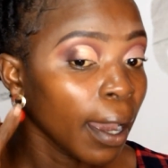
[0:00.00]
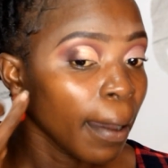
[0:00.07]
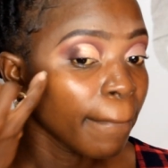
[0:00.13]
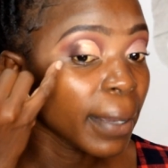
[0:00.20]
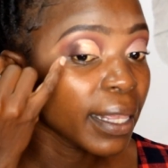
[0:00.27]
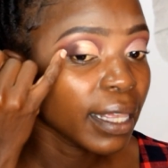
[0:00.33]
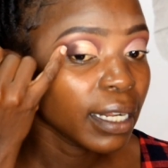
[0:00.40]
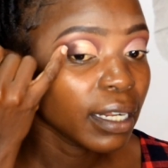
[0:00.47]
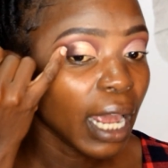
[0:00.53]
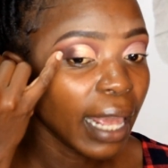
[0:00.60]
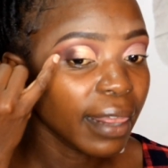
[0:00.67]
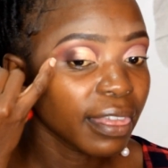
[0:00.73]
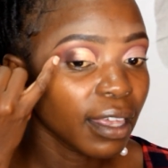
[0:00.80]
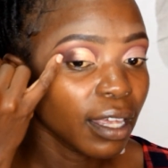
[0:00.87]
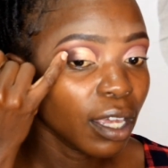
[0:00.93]
But then I
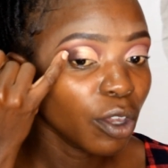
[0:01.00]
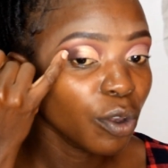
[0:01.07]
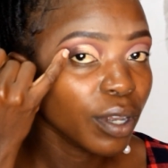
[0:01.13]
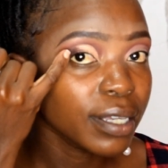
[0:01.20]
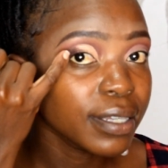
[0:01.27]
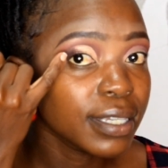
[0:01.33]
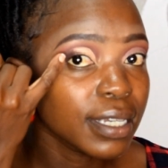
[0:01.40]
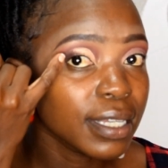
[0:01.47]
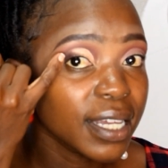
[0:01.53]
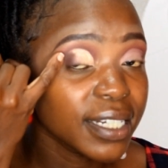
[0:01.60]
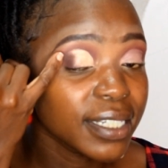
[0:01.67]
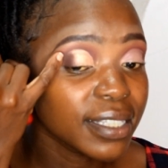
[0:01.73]
think you can see that